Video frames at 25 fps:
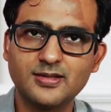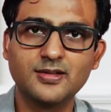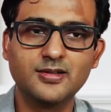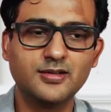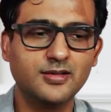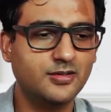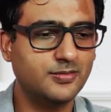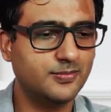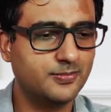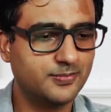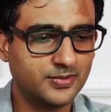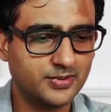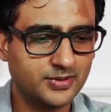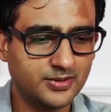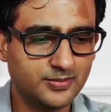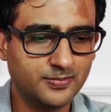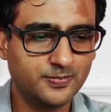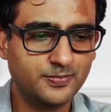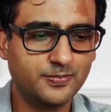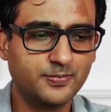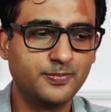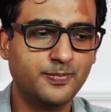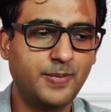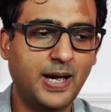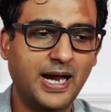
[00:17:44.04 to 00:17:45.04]
You know, uh,
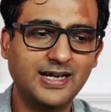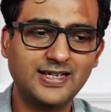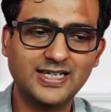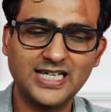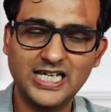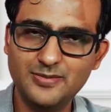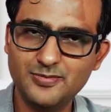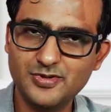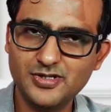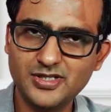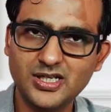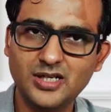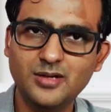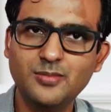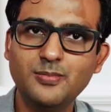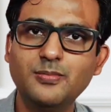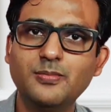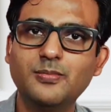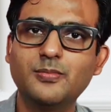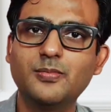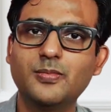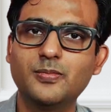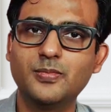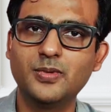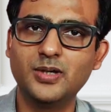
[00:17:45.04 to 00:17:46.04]
bad times come,
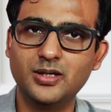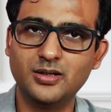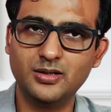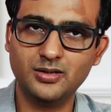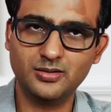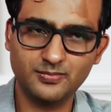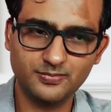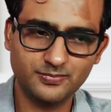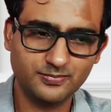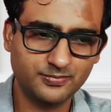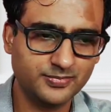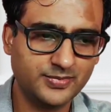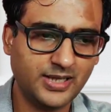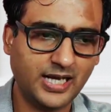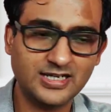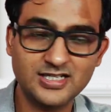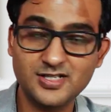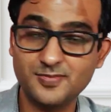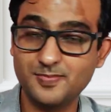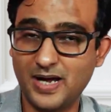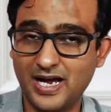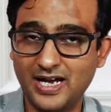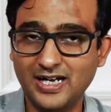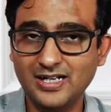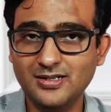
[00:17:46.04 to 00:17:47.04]
uh,
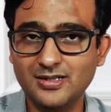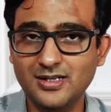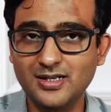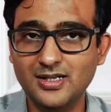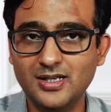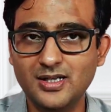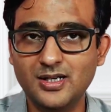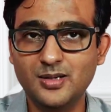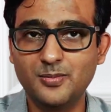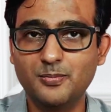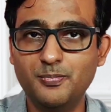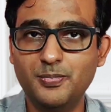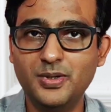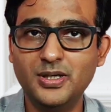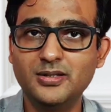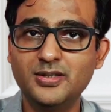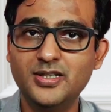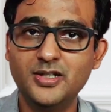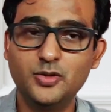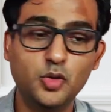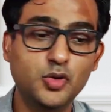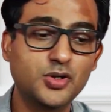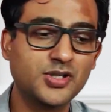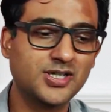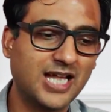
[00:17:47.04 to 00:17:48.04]
that's bad, but
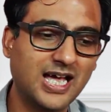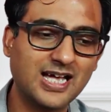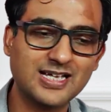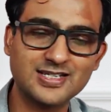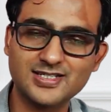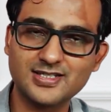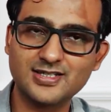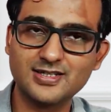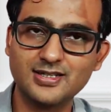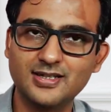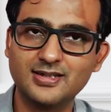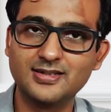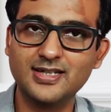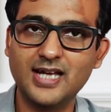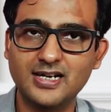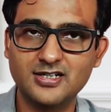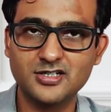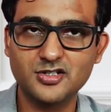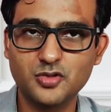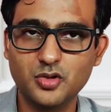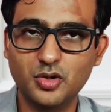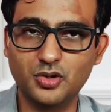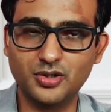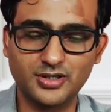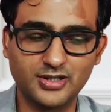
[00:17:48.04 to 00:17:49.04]
they don't last,
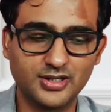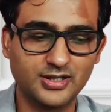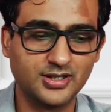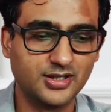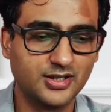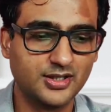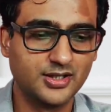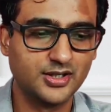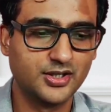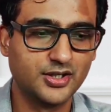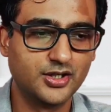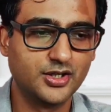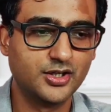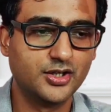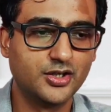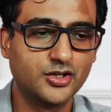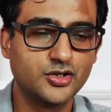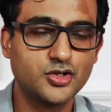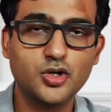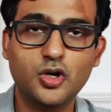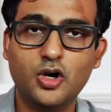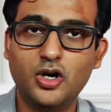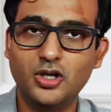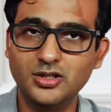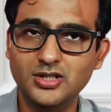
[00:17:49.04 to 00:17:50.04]
that's good.
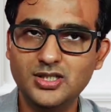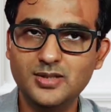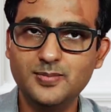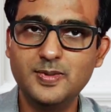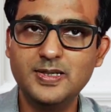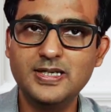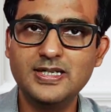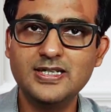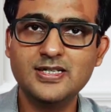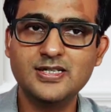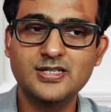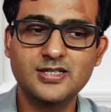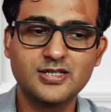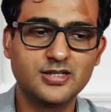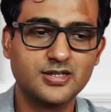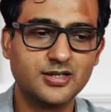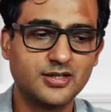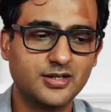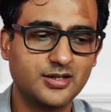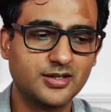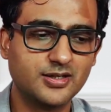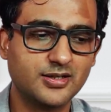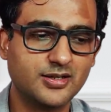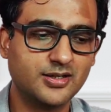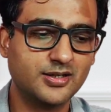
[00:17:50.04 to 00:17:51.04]
So all the best,
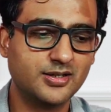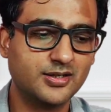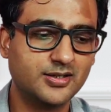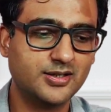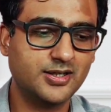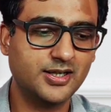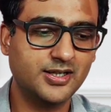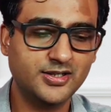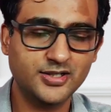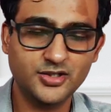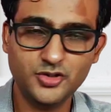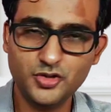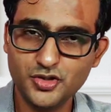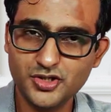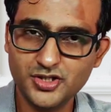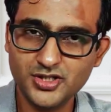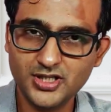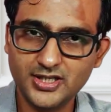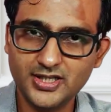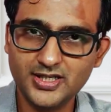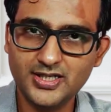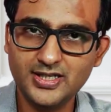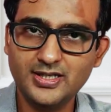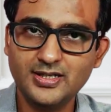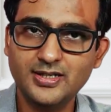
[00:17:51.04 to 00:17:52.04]
uh, continue
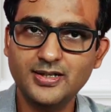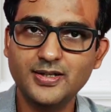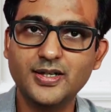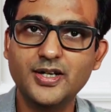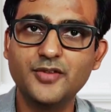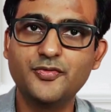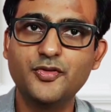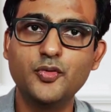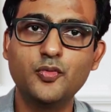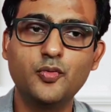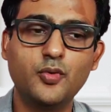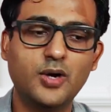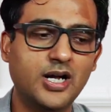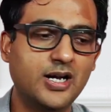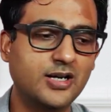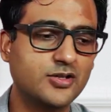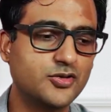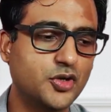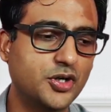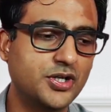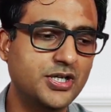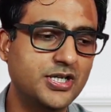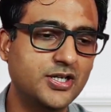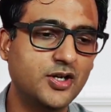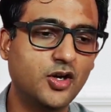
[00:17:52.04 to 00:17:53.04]
studying. If you are
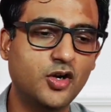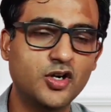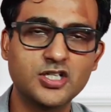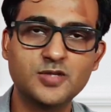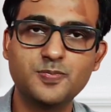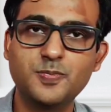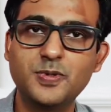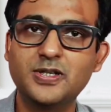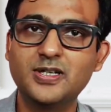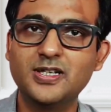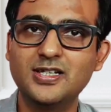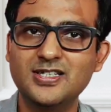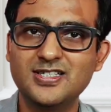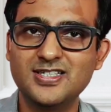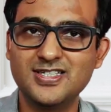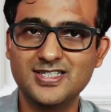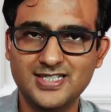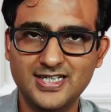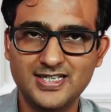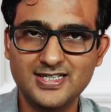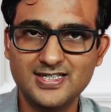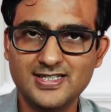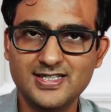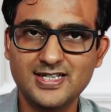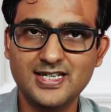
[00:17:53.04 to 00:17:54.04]
joining a hospital,
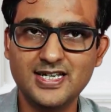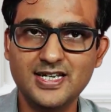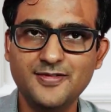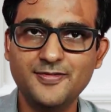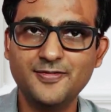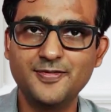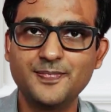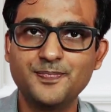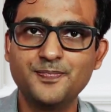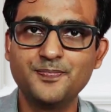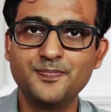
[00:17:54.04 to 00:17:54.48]
stay safe,